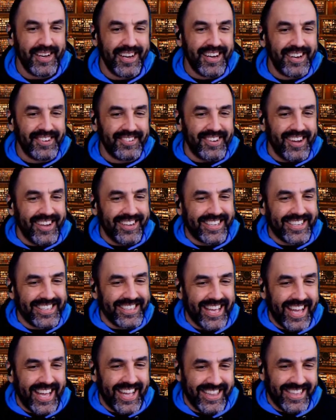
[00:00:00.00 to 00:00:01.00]

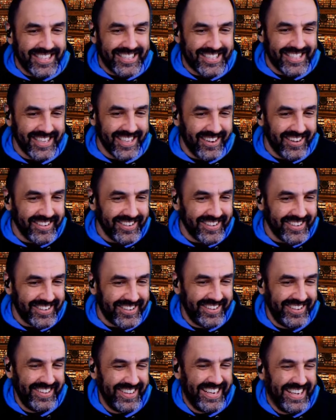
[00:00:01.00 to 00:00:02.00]
Walking Dead is longer
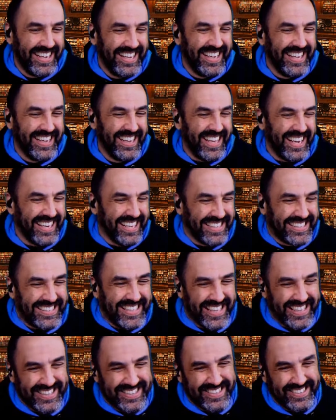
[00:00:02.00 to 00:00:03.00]
than a
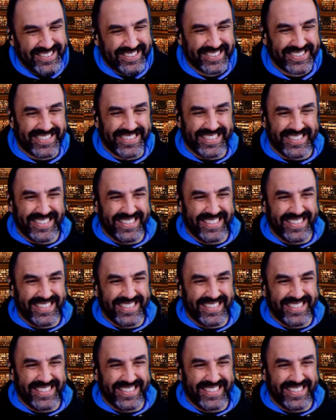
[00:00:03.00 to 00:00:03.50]
TED Talk.